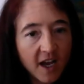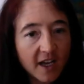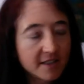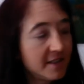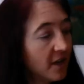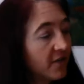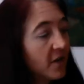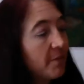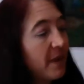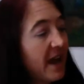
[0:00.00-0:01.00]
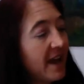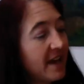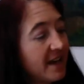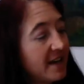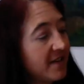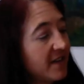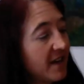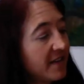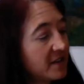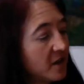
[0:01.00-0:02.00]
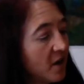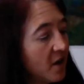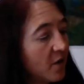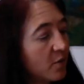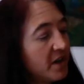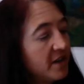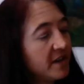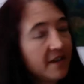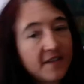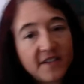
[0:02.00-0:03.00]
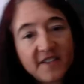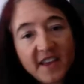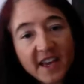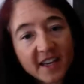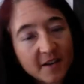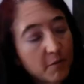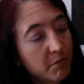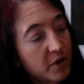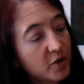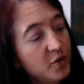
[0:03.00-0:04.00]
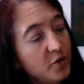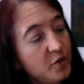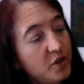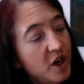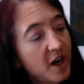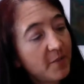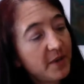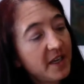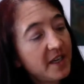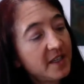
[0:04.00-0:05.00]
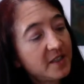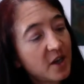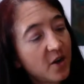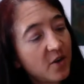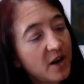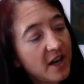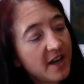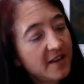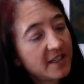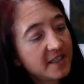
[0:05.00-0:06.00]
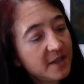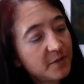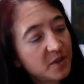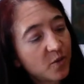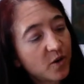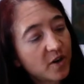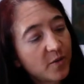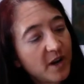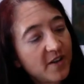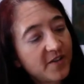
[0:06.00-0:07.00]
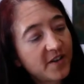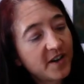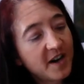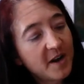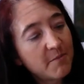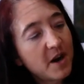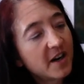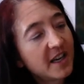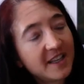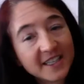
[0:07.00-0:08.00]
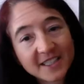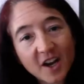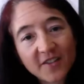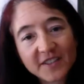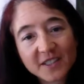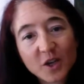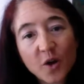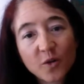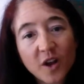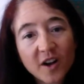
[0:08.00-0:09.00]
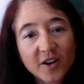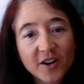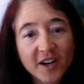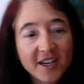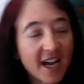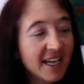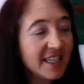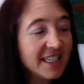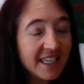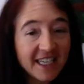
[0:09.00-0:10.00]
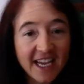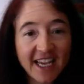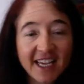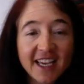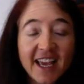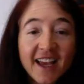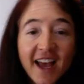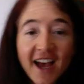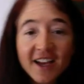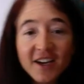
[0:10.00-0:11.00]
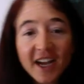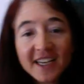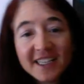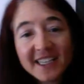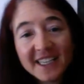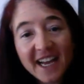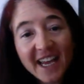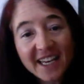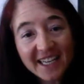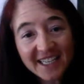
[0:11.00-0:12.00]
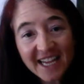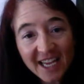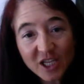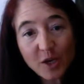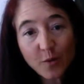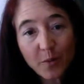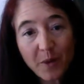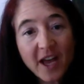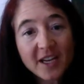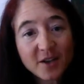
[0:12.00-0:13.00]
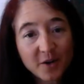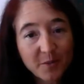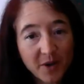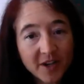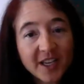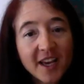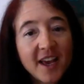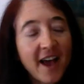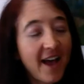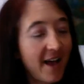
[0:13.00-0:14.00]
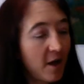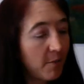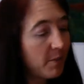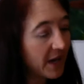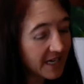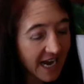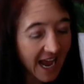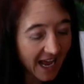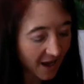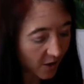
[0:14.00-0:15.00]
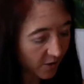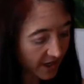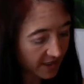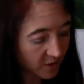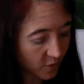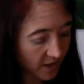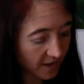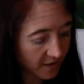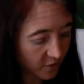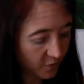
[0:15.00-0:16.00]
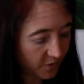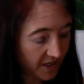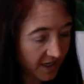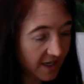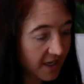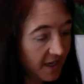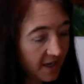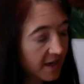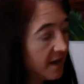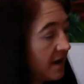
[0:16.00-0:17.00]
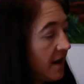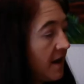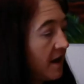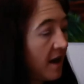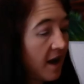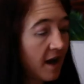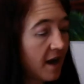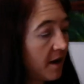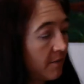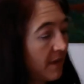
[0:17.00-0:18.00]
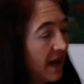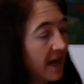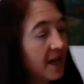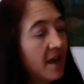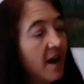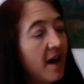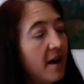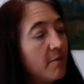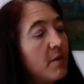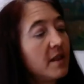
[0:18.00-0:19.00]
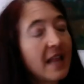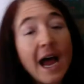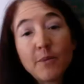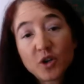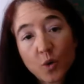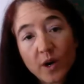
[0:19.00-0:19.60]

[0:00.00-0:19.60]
a silver pen. I've got this really thick blue Sharpie. So this seems to work well for marking this off as no longer a 1980 a 1980 daily reminder book. Um, but now it's going to be uh, my um, laboratory